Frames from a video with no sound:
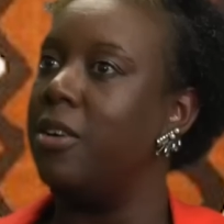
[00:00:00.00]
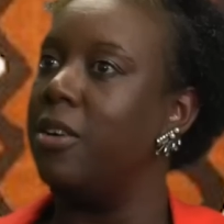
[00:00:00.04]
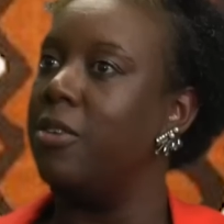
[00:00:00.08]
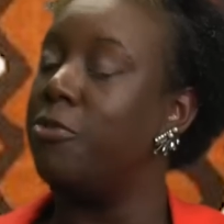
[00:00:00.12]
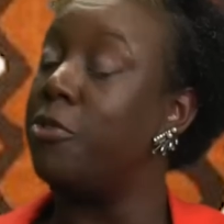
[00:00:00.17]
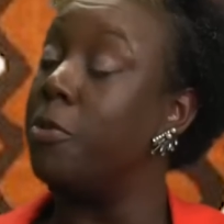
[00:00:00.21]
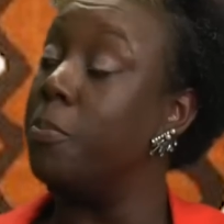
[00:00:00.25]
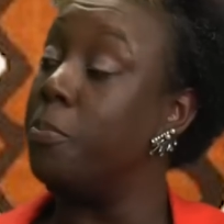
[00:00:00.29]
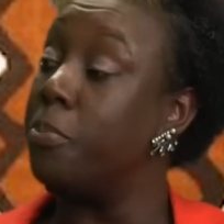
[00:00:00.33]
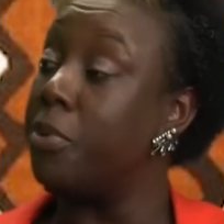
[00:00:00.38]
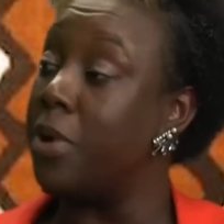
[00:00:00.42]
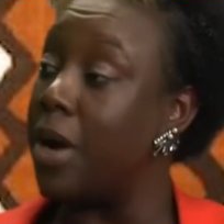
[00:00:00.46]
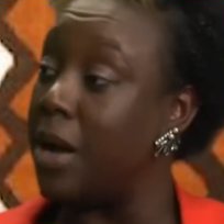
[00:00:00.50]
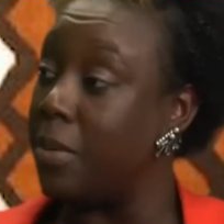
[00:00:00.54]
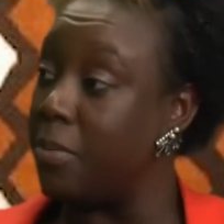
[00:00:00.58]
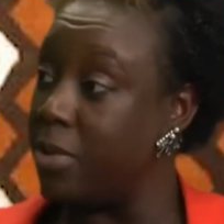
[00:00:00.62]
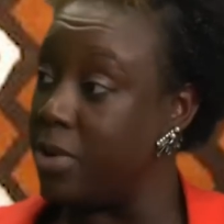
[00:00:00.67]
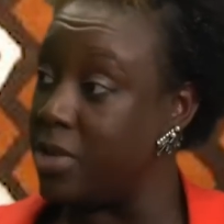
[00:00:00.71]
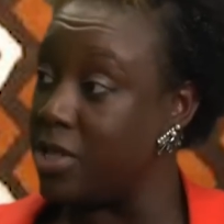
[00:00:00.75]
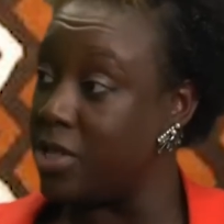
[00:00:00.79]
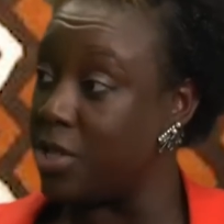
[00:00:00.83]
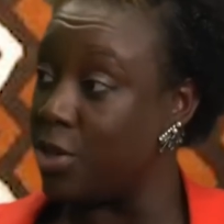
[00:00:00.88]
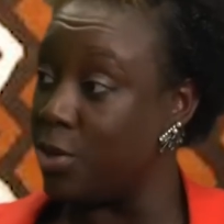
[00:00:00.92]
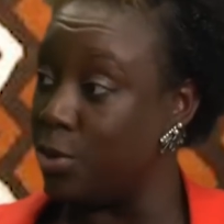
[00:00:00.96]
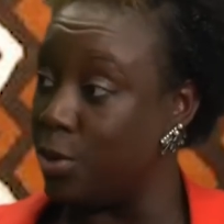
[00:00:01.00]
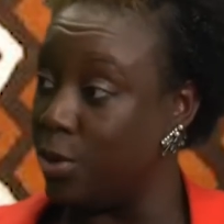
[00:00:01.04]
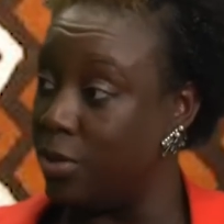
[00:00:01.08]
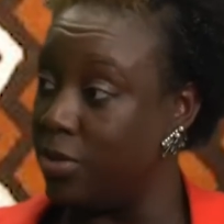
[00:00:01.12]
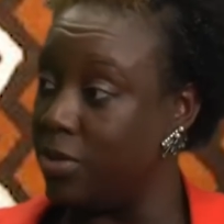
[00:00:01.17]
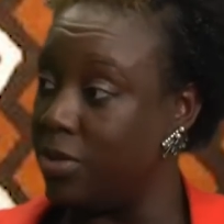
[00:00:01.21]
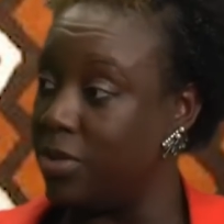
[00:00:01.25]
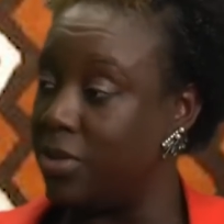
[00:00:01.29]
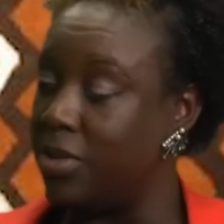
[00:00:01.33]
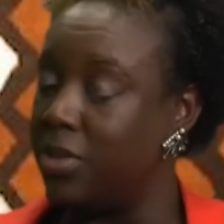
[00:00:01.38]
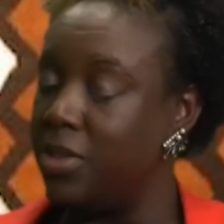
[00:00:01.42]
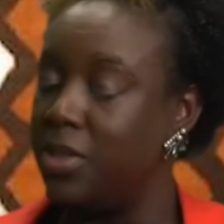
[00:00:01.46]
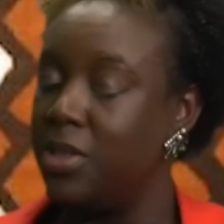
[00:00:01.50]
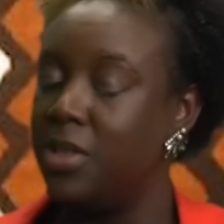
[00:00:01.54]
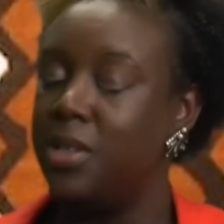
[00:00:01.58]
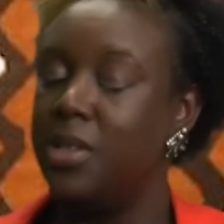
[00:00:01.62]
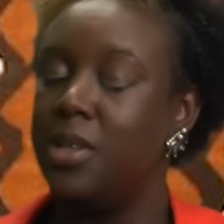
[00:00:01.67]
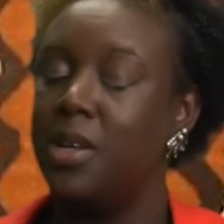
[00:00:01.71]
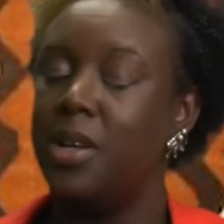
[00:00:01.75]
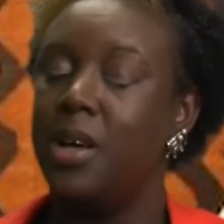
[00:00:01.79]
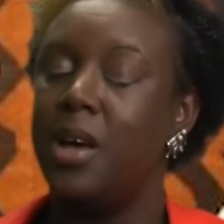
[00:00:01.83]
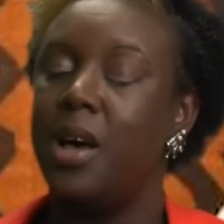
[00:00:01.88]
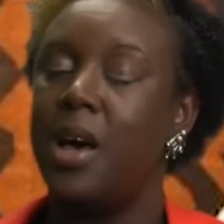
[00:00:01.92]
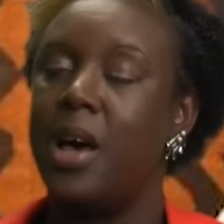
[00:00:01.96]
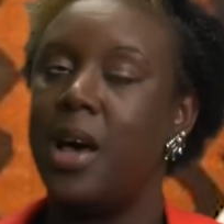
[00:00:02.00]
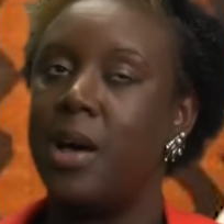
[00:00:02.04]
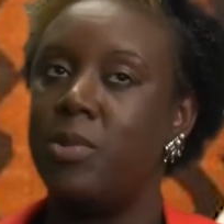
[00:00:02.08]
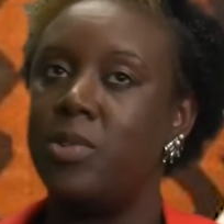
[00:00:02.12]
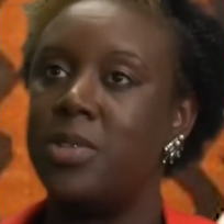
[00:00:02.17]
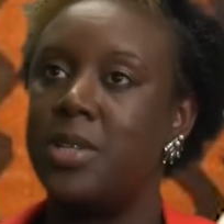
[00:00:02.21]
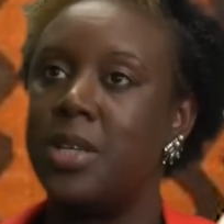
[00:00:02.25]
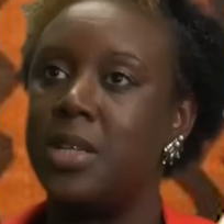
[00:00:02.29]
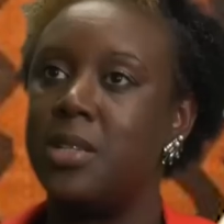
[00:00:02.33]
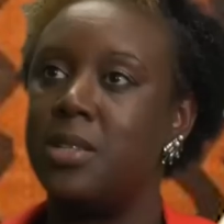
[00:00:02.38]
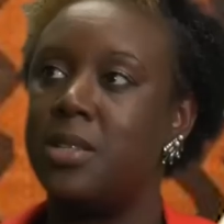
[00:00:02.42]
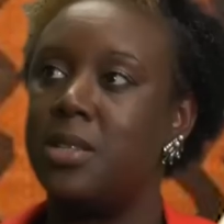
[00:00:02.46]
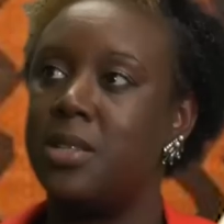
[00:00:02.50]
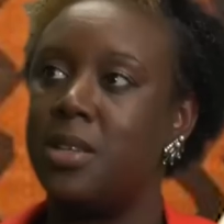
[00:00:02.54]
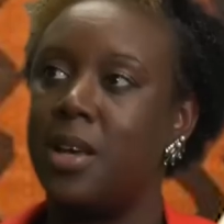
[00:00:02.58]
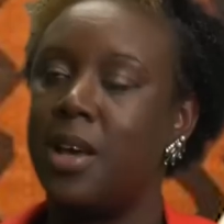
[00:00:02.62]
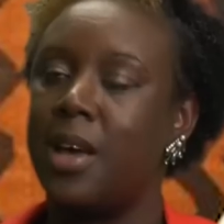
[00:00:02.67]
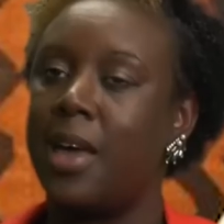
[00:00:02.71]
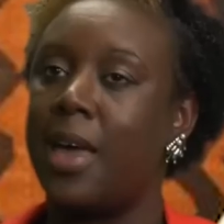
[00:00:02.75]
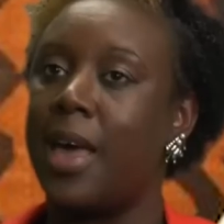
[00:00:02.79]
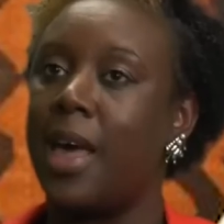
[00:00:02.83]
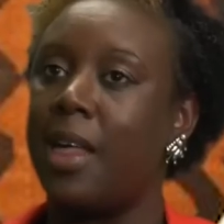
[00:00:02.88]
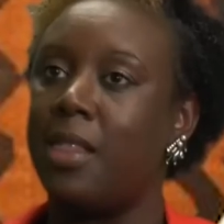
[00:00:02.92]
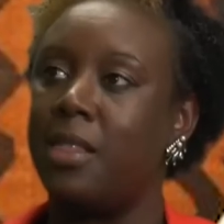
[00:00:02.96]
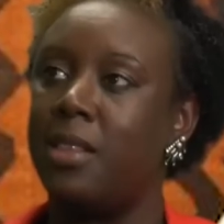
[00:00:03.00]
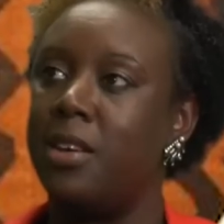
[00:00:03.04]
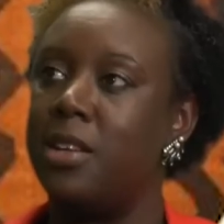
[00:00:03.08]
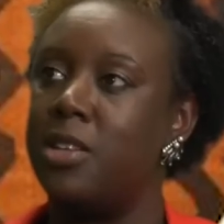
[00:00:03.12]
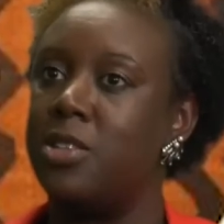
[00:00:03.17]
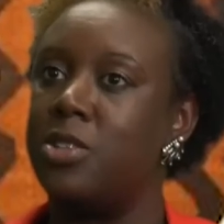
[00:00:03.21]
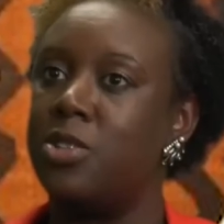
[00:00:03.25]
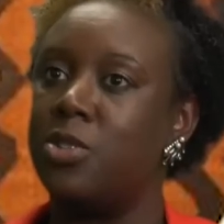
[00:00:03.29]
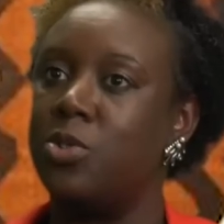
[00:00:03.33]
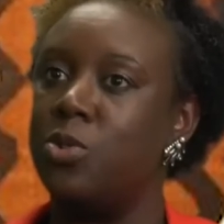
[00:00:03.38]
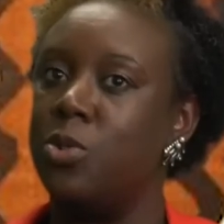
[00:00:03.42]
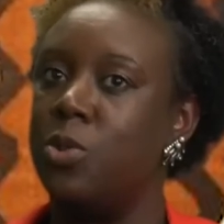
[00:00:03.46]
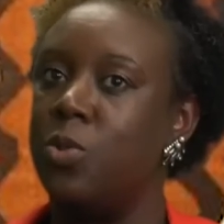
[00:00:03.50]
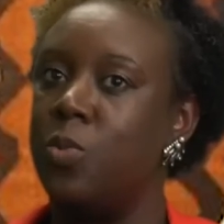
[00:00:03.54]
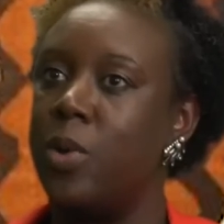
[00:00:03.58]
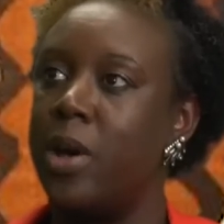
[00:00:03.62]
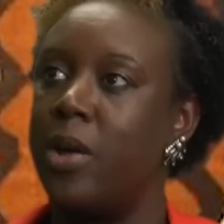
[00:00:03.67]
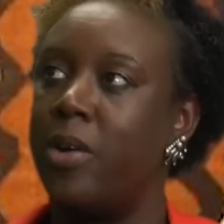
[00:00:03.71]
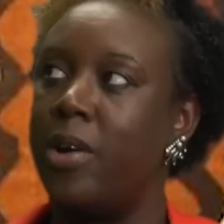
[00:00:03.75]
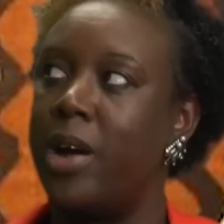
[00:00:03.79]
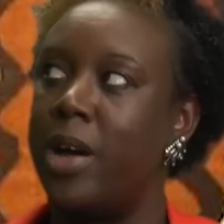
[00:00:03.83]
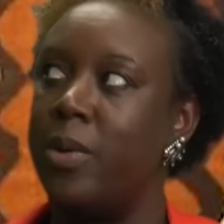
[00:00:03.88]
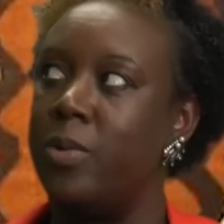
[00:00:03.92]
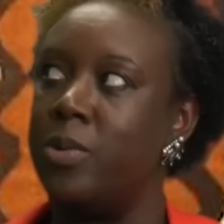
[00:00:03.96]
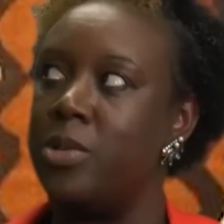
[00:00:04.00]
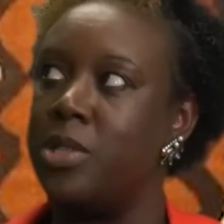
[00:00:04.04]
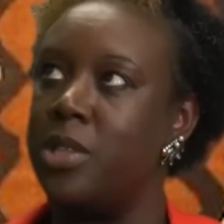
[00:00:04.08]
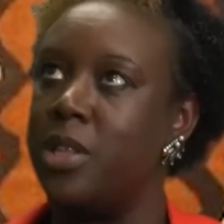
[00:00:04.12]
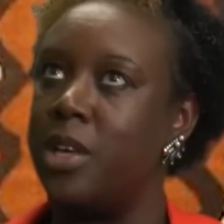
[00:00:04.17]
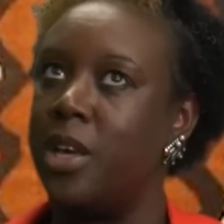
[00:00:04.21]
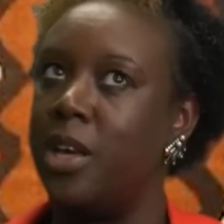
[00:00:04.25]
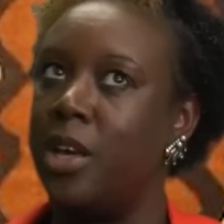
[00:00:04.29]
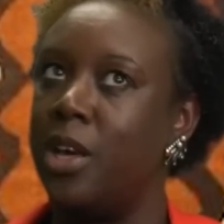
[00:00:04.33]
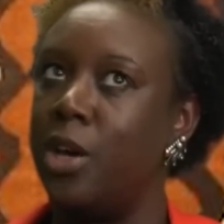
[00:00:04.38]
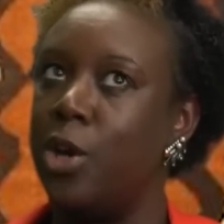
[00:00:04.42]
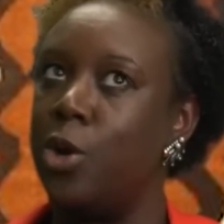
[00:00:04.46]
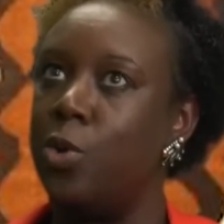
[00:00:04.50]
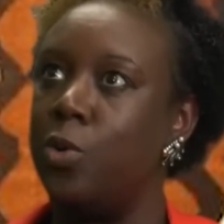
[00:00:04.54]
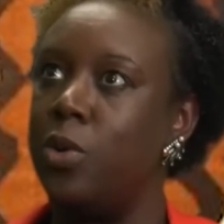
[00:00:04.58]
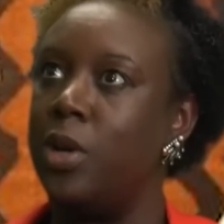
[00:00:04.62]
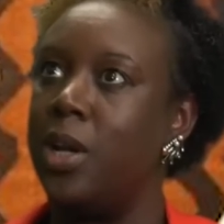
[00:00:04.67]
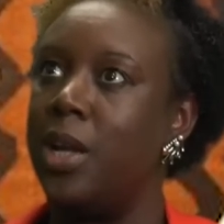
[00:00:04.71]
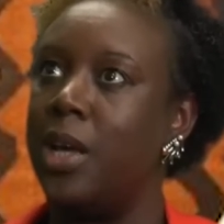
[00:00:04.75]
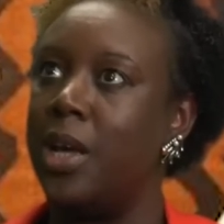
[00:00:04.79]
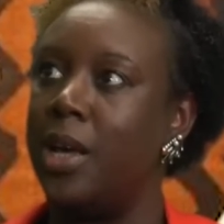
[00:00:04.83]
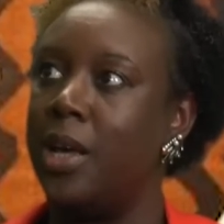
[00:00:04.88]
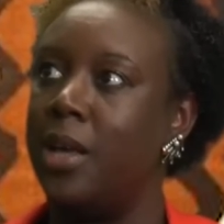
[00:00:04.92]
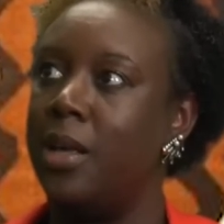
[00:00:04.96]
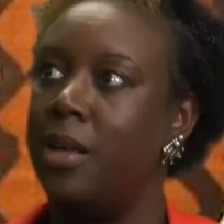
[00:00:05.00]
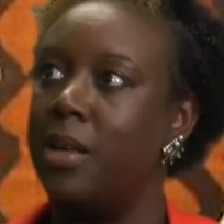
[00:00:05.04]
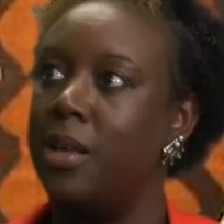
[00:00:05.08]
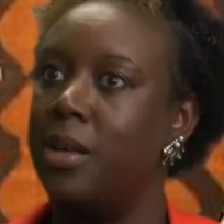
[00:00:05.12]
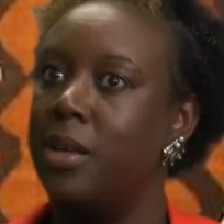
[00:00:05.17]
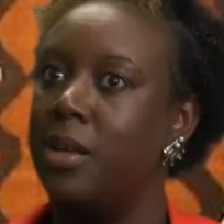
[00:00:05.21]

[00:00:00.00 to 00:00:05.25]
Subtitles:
From primary school, I was at a Catholic school where I was the only